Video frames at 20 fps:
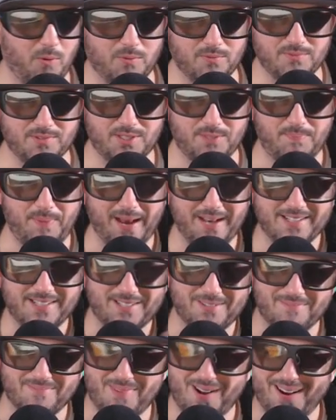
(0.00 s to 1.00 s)
spend
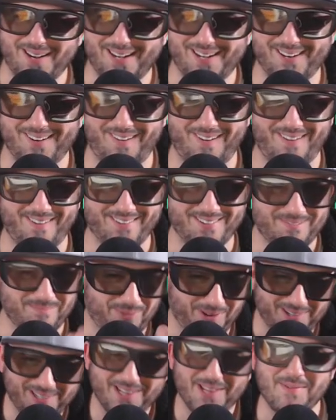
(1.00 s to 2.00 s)
some money on
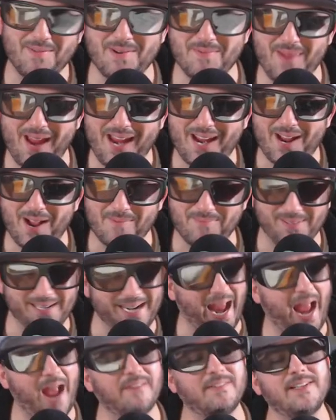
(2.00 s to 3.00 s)
putting them in makeup and
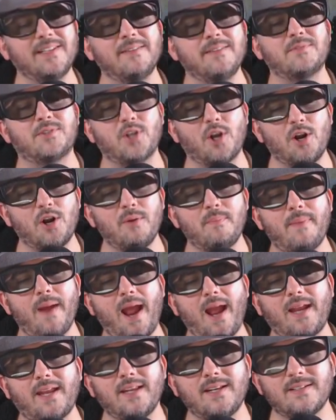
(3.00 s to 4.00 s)
having them turn
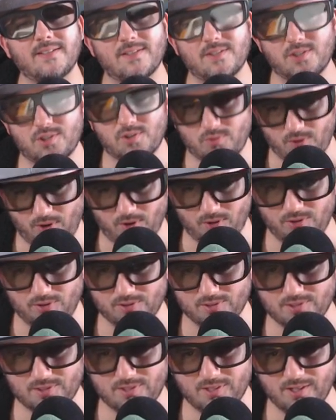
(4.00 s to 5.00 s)
back into
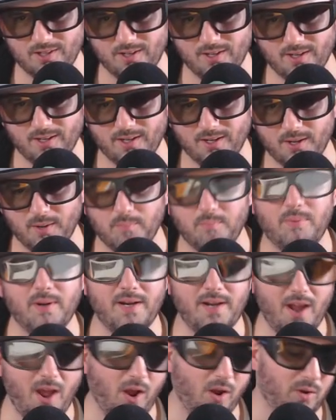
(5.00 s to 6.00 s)
Skrulls. But
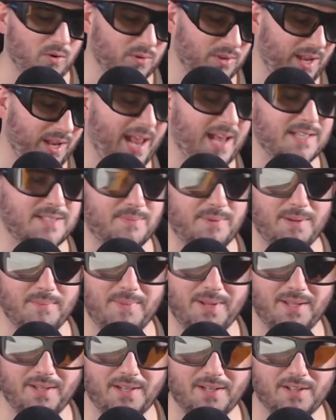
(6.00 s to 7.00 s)
no, it has to be
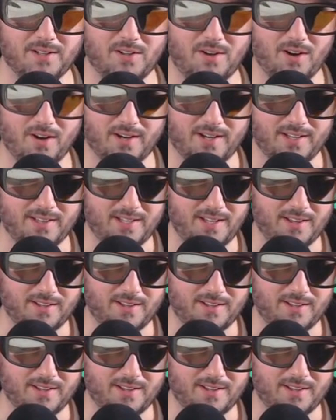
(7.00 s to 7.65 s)
Emilia Clarke and the other.